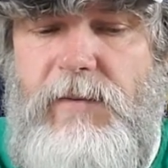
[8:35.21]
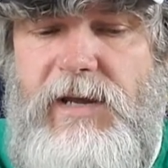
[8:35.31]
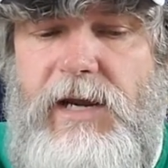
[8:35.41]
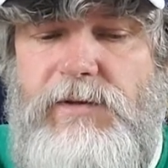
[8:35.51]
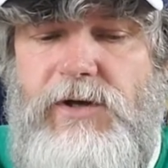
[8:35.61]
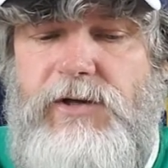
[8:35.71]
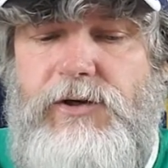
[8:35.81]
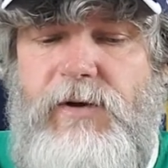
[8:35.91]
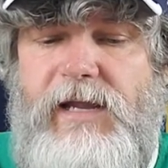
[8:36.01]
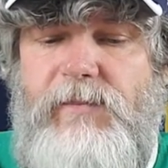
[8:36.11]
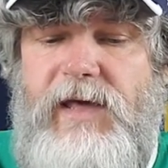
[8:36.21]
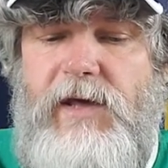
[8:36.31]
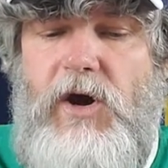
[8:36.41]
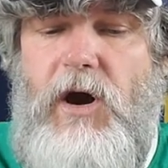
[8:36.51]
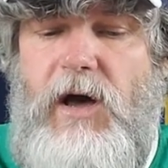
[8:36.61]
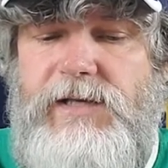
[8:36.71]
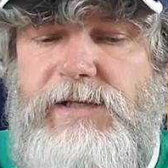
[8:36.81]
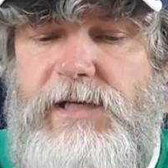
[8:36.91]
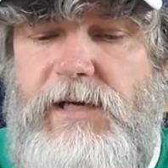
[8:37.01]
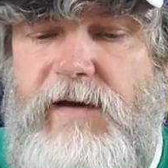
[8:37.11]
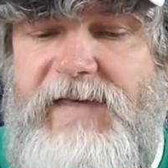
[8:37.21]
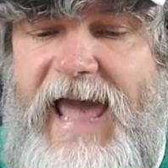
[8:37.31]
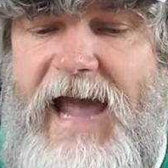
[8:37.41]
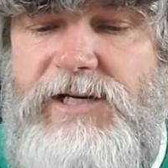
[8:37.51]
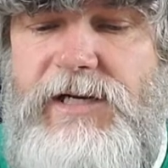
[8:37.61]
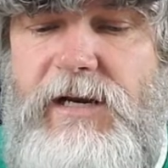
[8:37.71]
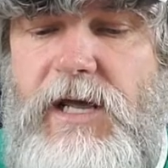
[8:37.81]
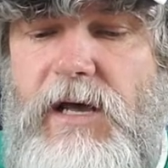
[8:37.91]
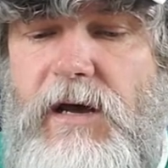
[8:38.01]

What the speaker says: Myeni was also directed to pay the cost of the action